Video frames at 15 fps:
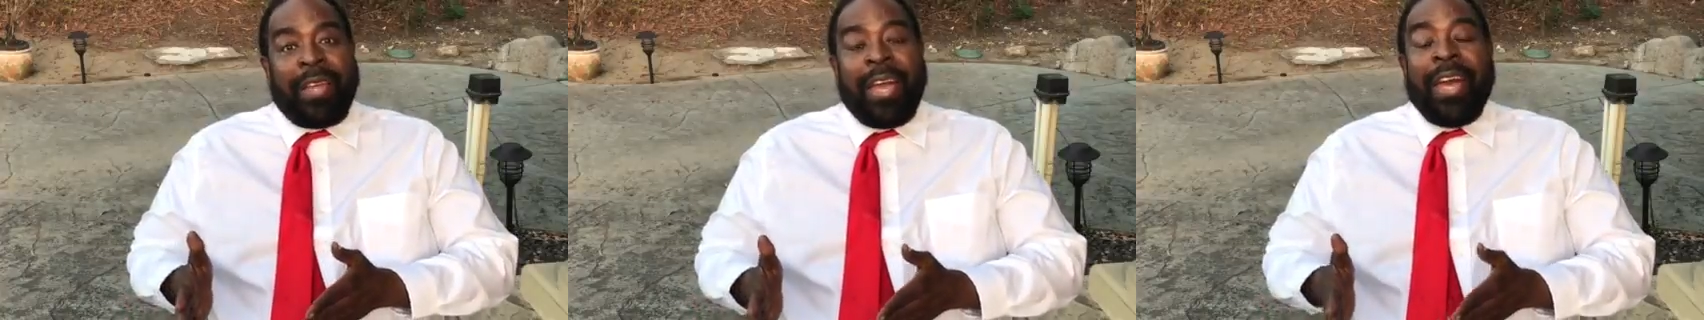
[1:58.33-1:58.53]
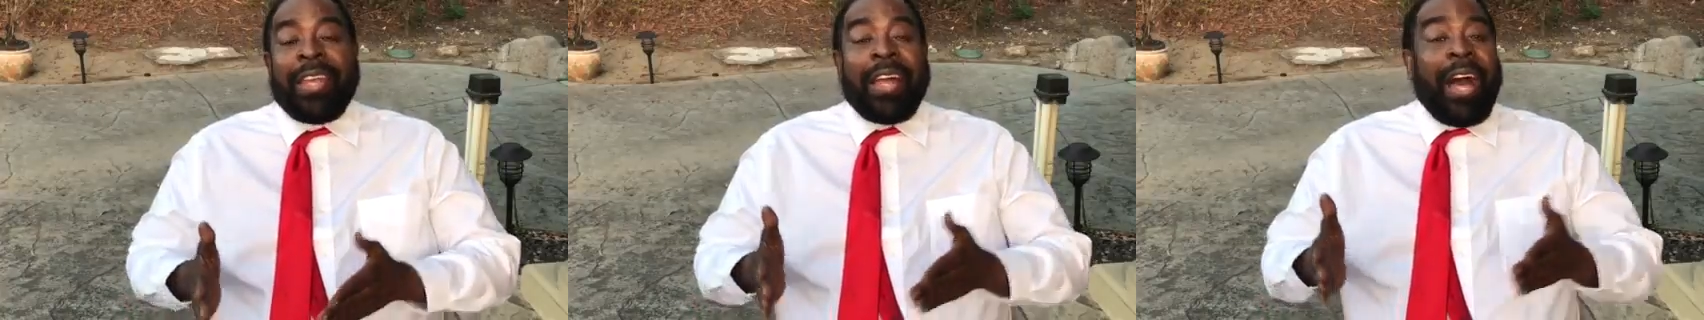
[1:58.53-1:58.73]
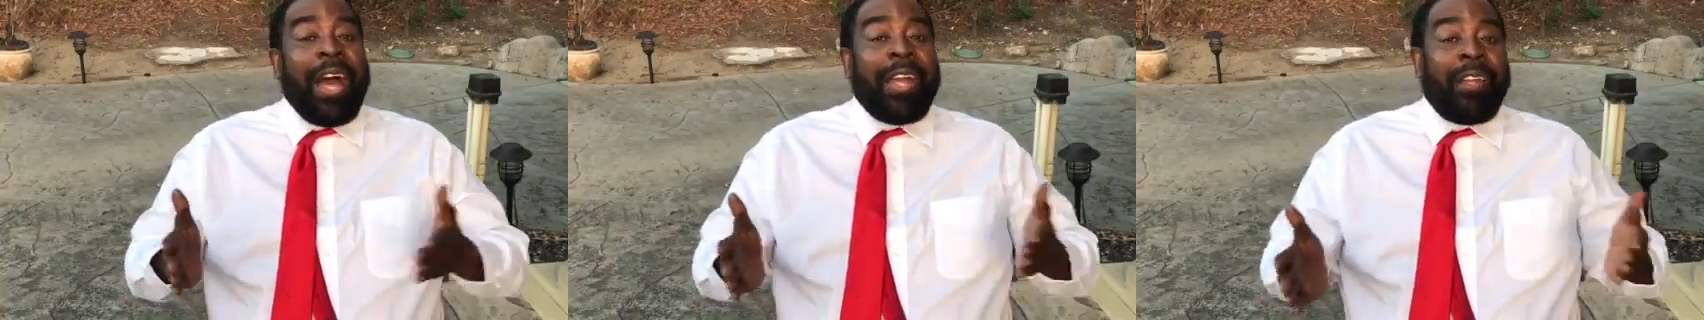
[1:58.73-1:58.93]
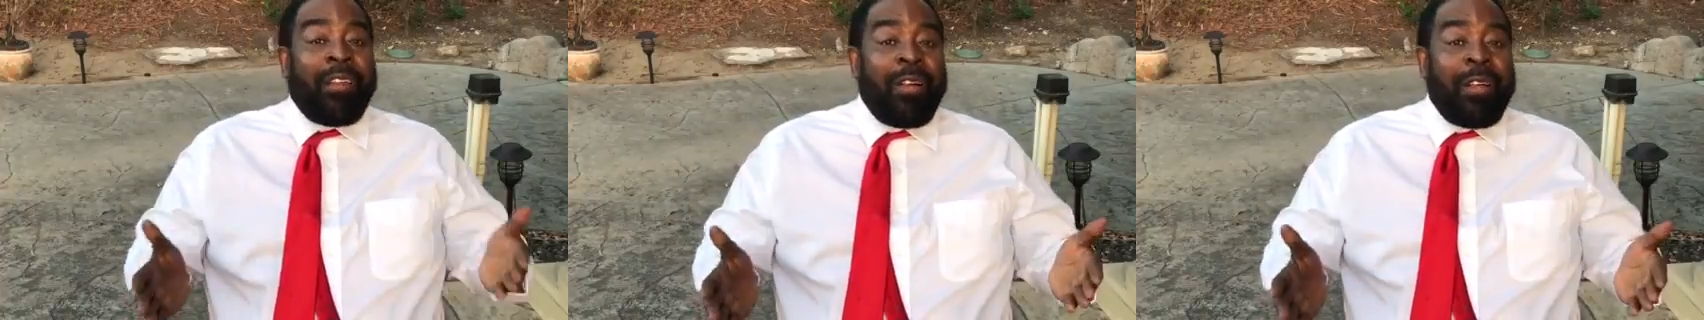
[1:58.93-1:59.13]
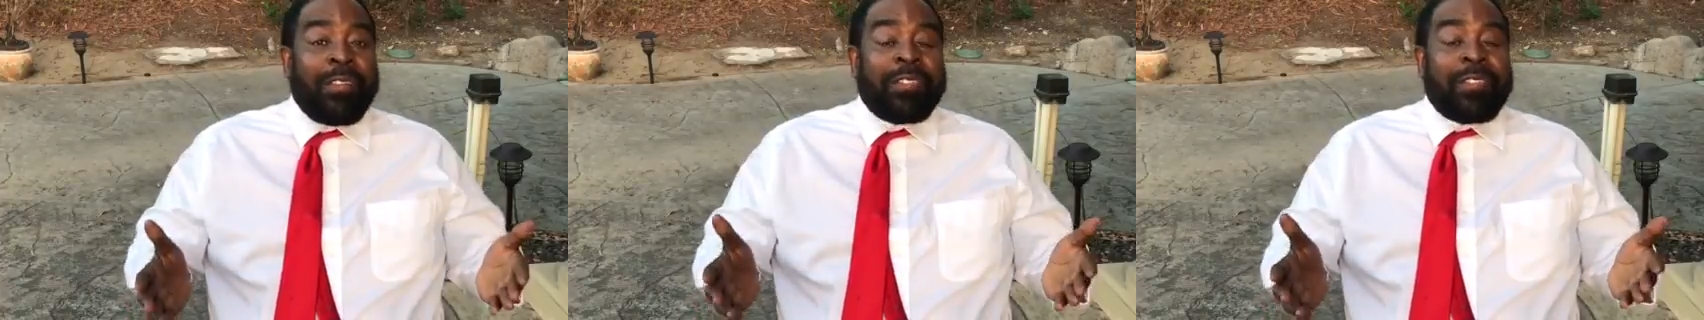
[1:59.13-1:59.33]
And I
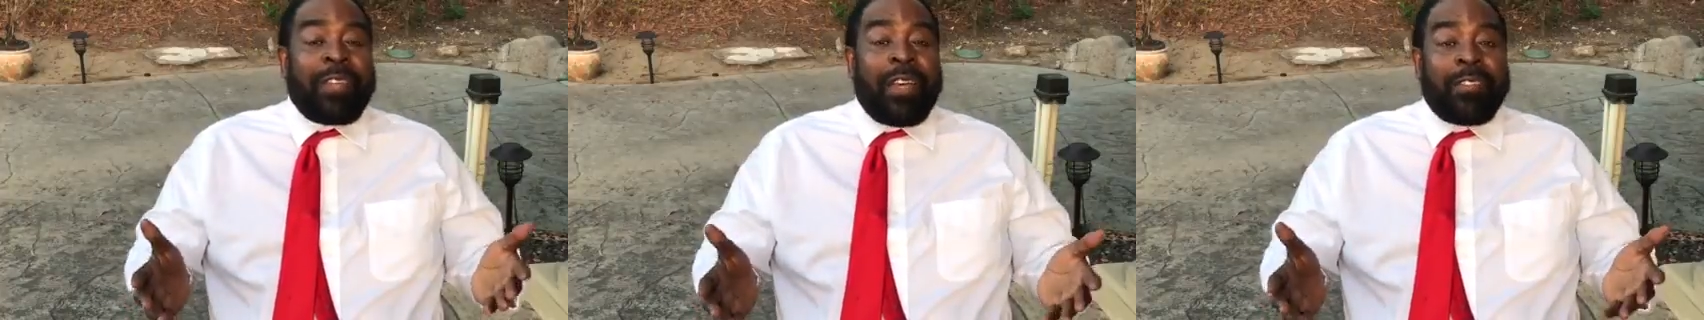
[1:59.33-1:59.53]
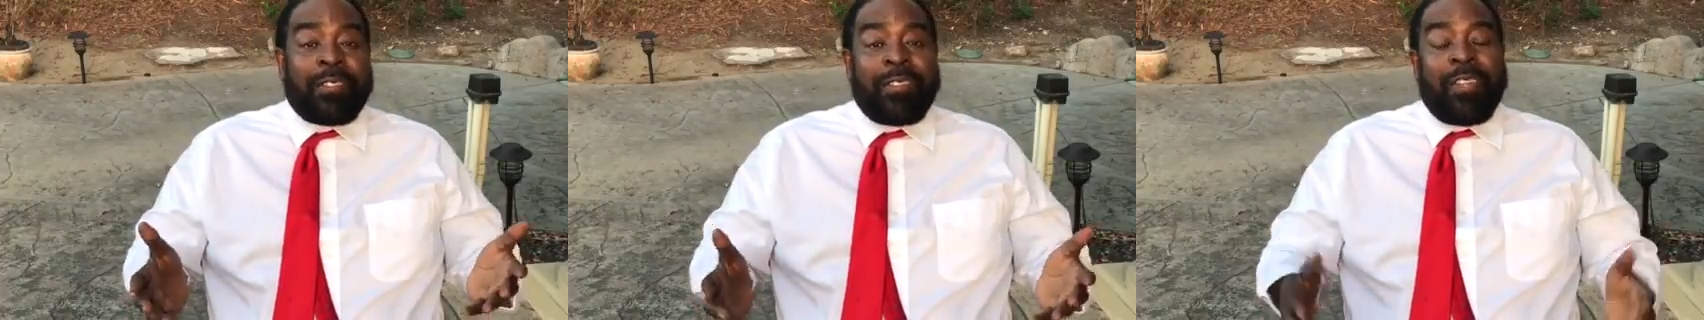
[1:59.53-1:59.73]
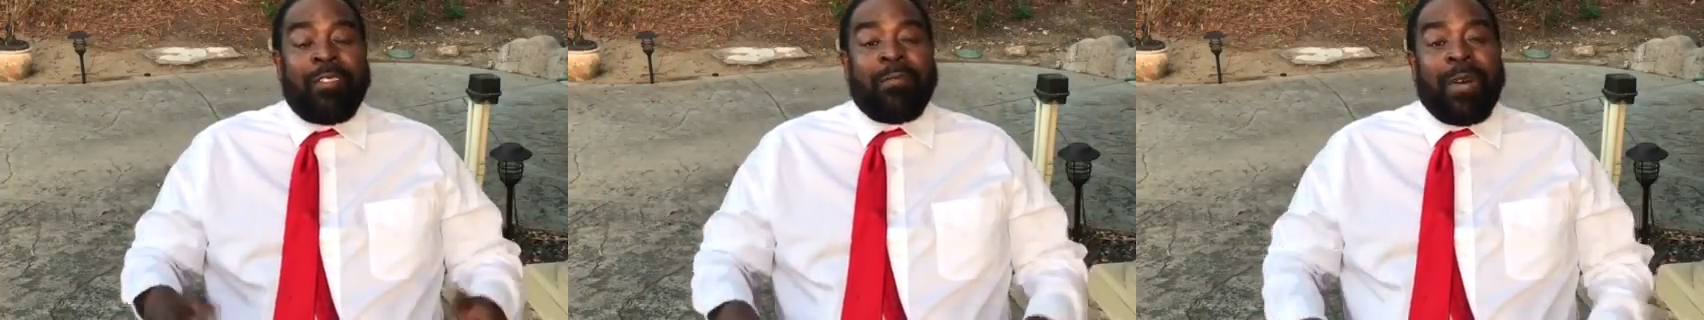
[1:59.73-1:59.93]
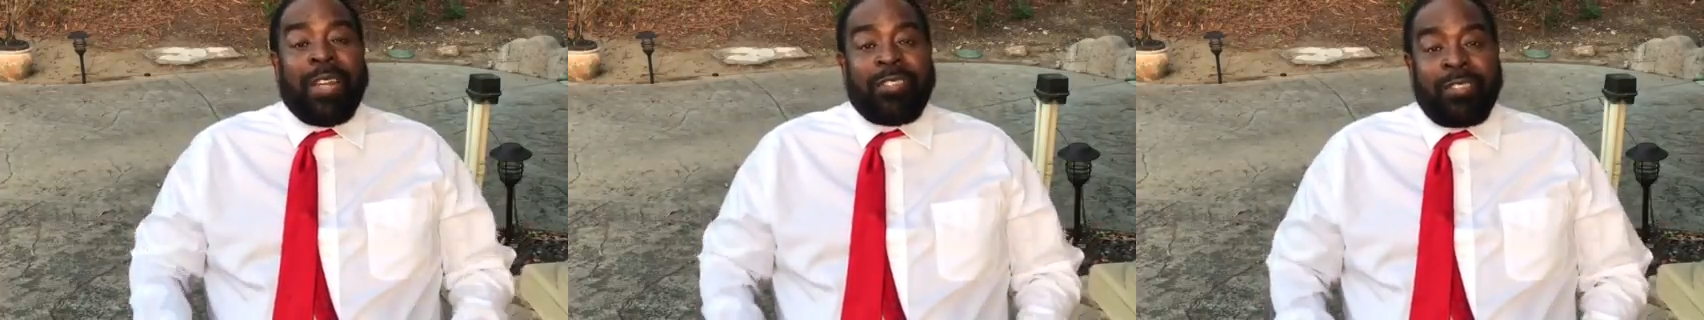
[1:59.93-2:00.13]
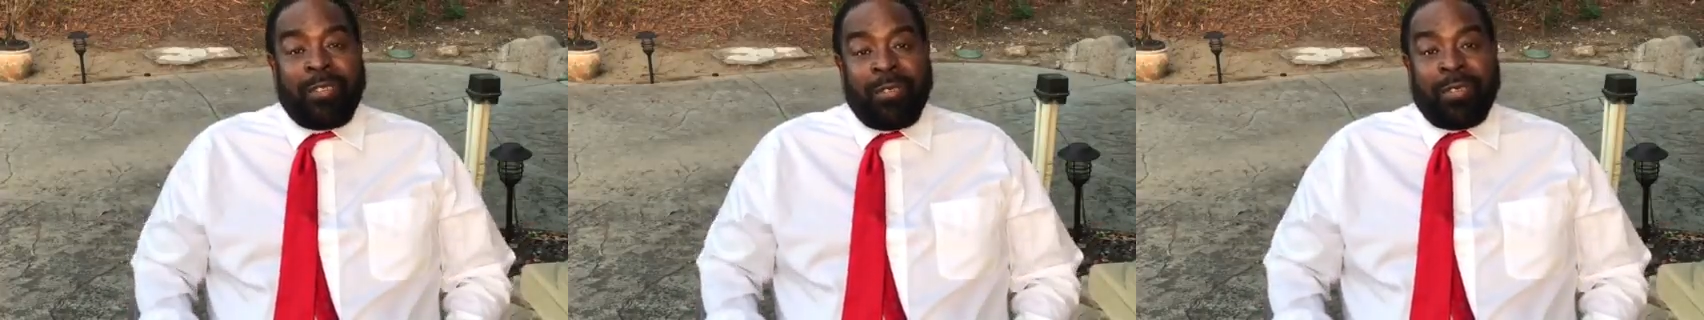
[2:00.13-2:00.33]
lost custody of my
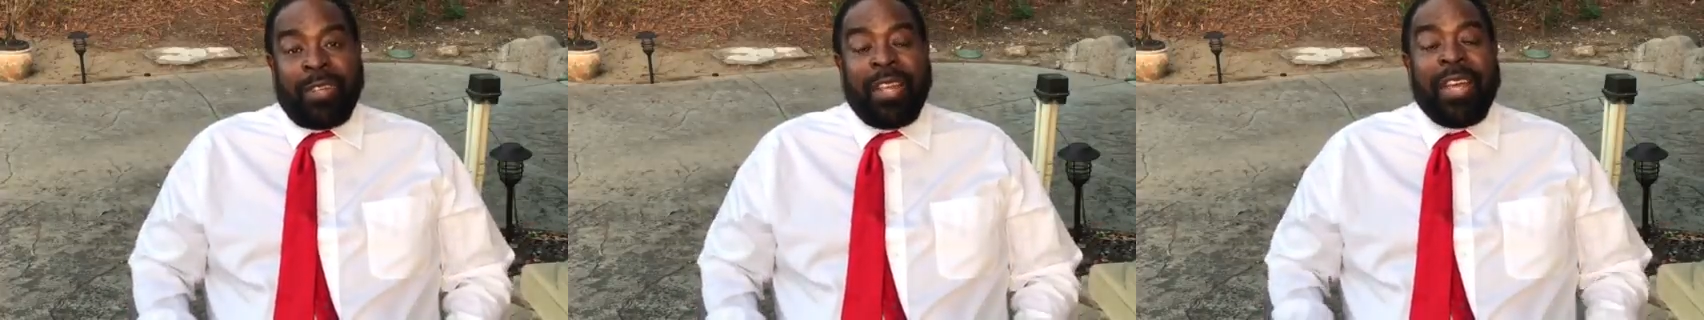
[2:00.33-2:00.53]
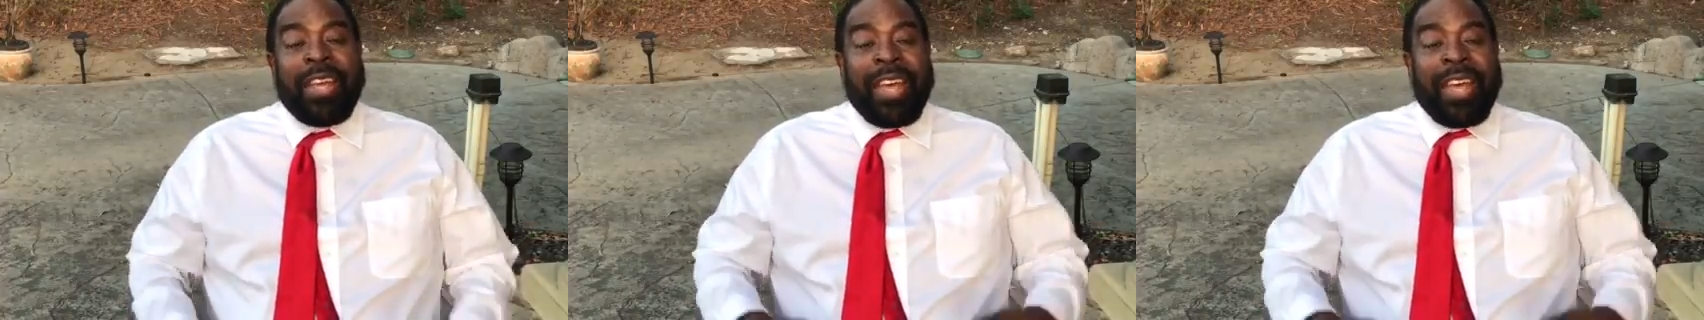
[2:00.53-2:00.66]
children.